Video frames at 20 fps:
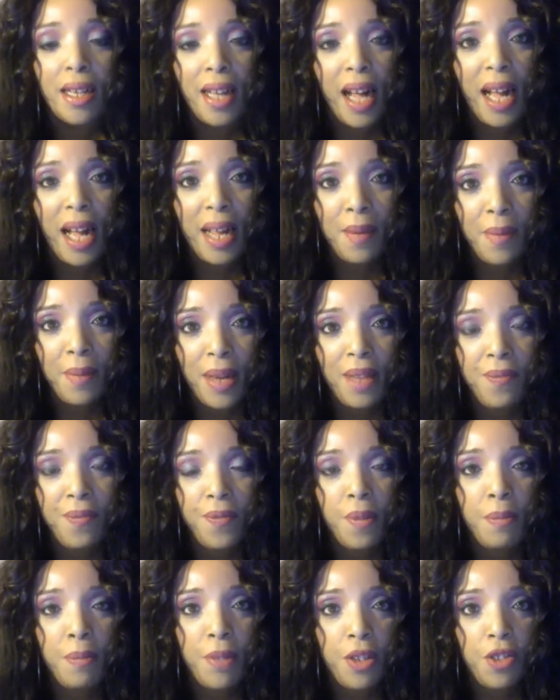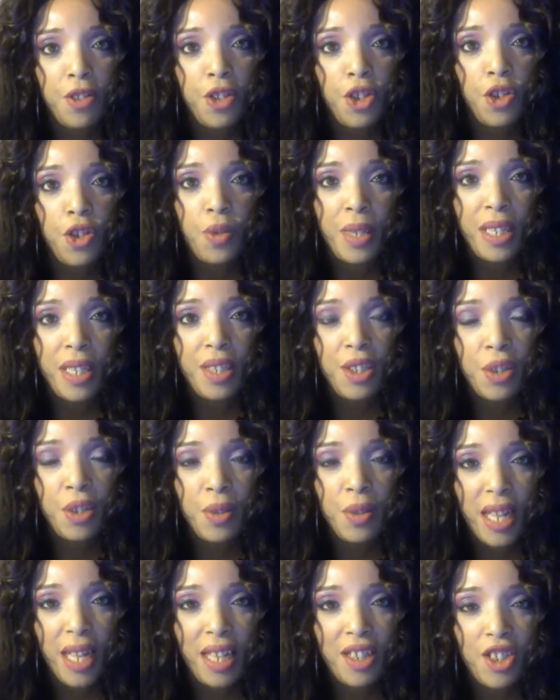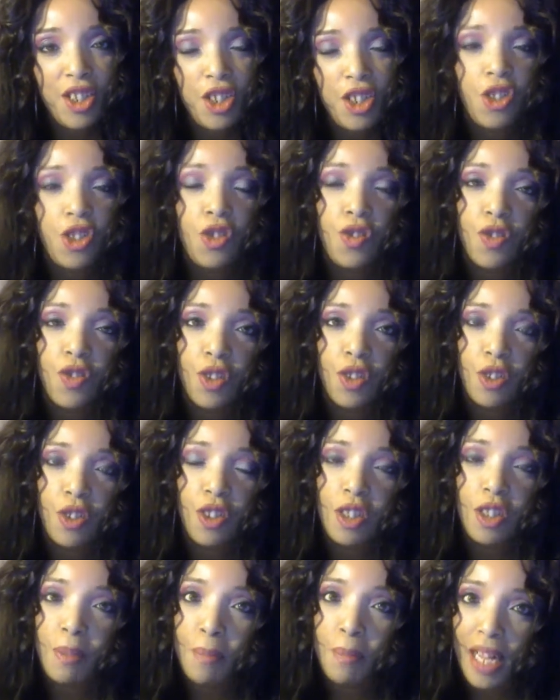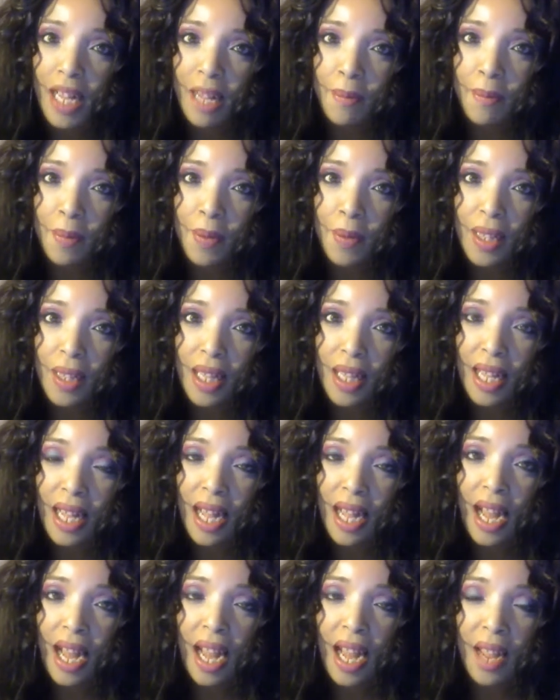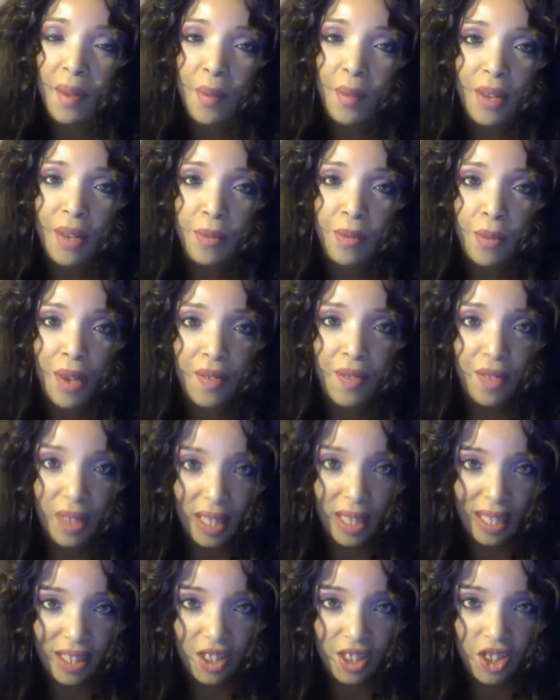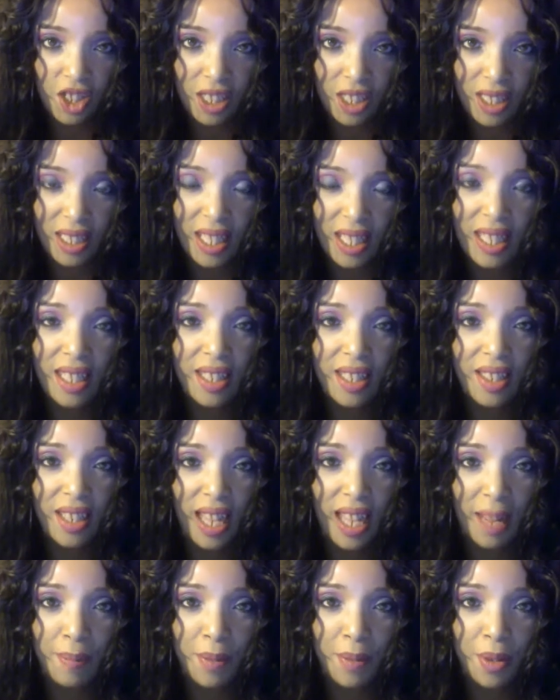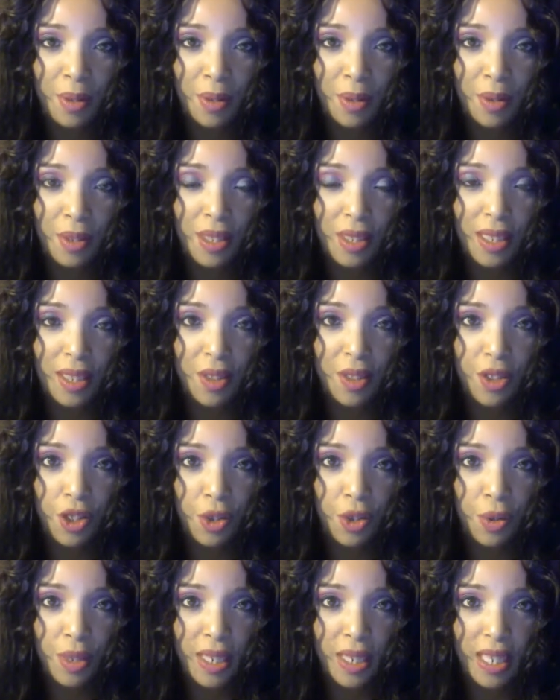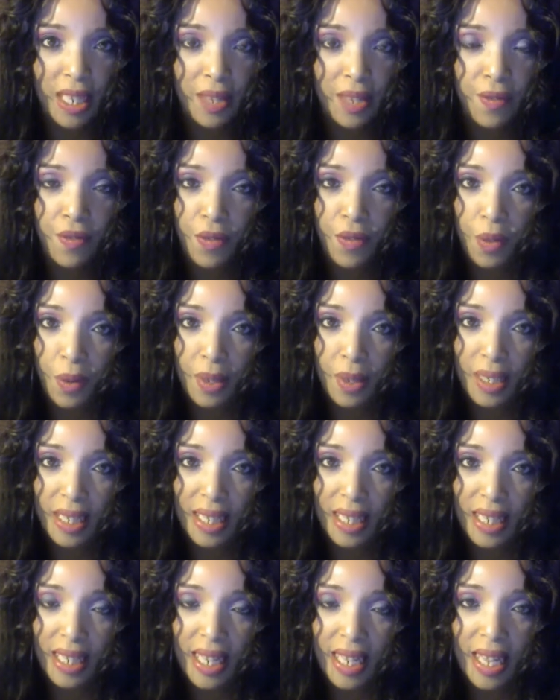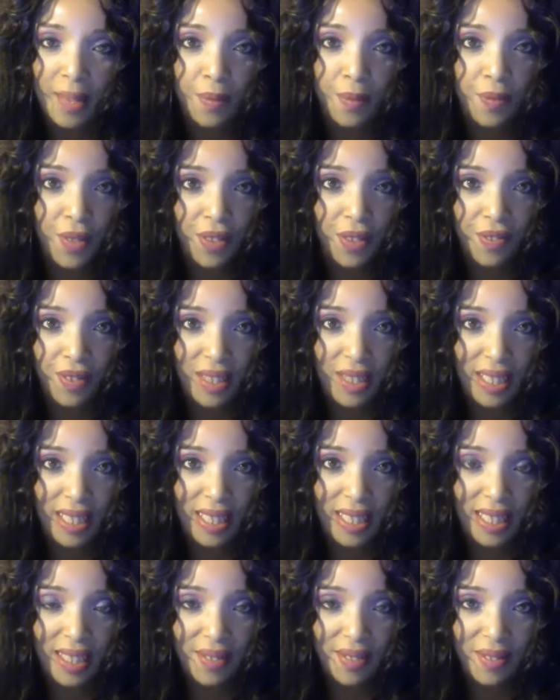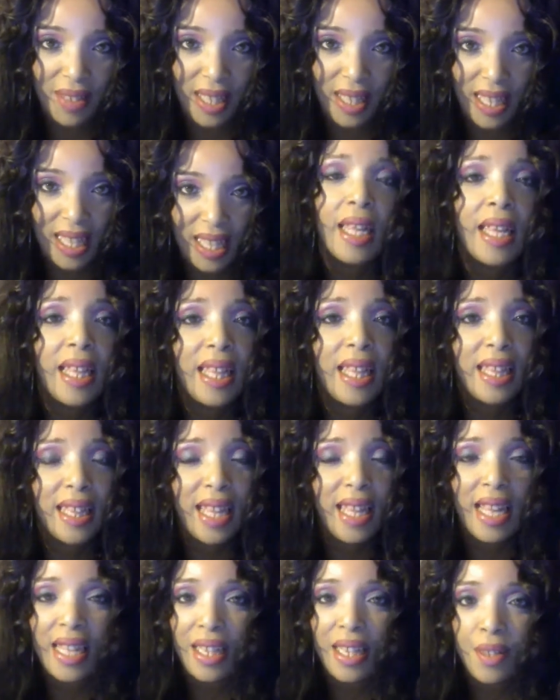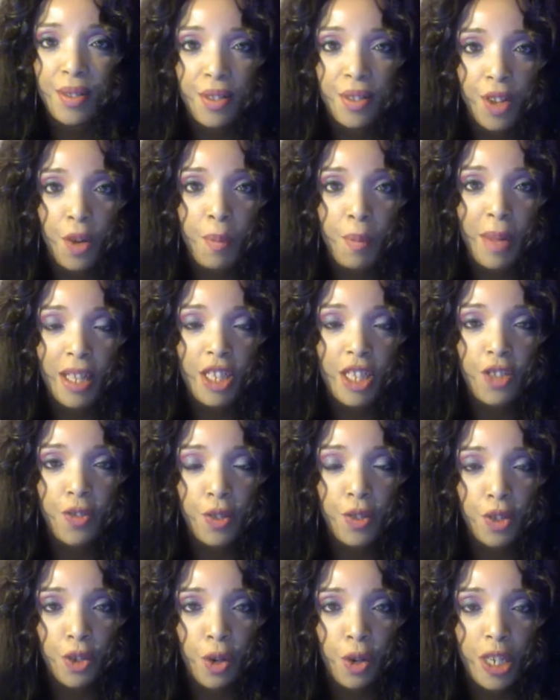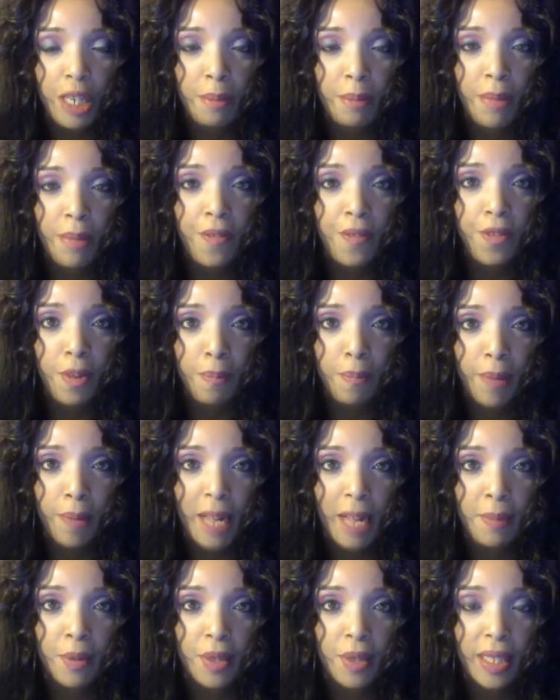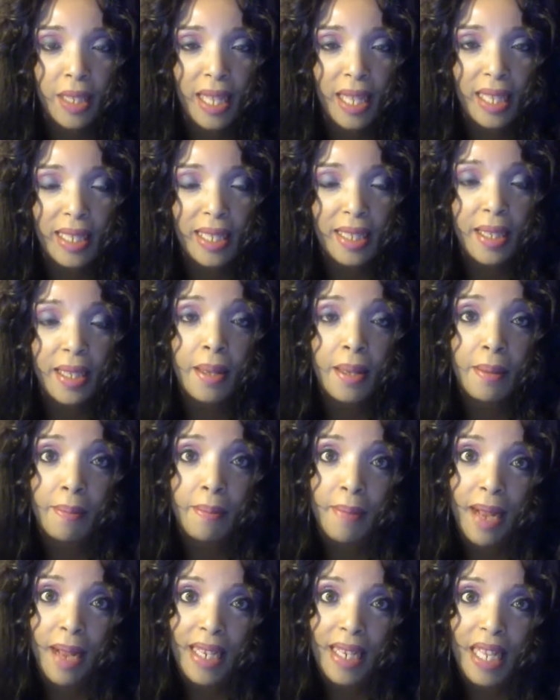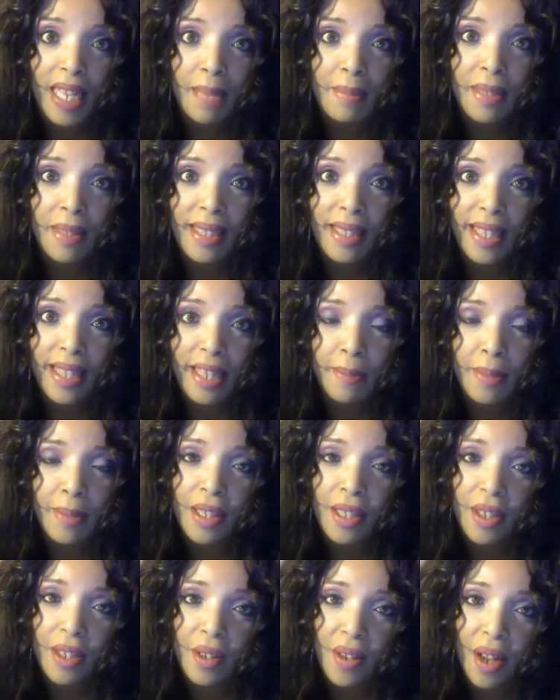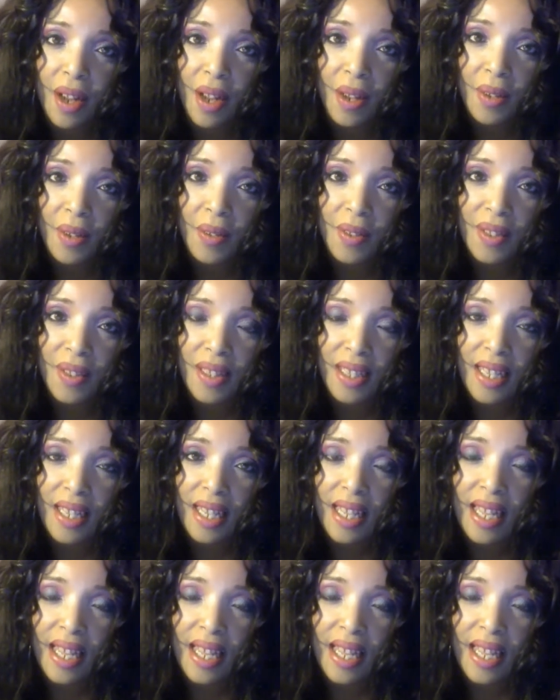I read from the New International Version Bible. I read Revelation chapters 13, 14, and 15. Thank you so much for joining me for Bible Days. My name is Debbie, your host.